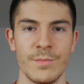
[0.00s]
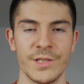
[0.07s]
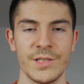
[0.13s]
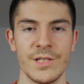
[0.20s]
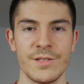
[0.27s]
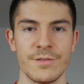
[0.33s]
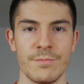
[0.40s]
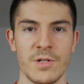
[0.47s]
but
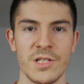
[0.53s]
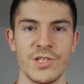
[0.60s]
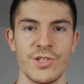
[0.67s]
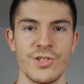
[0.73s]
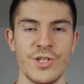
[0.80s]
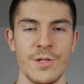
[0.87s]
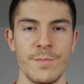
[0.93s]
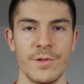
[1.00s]
it's much
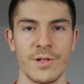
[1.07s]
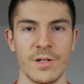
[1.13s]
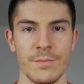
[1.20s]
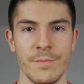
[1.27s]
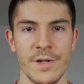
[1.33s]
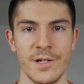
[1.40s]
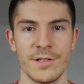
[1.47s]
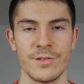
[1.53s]
cheaper
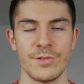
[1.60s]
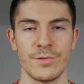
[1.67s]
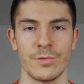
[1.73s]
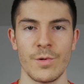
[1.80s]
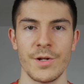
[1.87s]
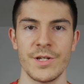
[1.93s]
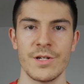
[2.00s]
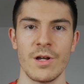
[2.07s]
compared to
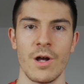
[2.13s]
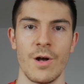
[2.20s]
running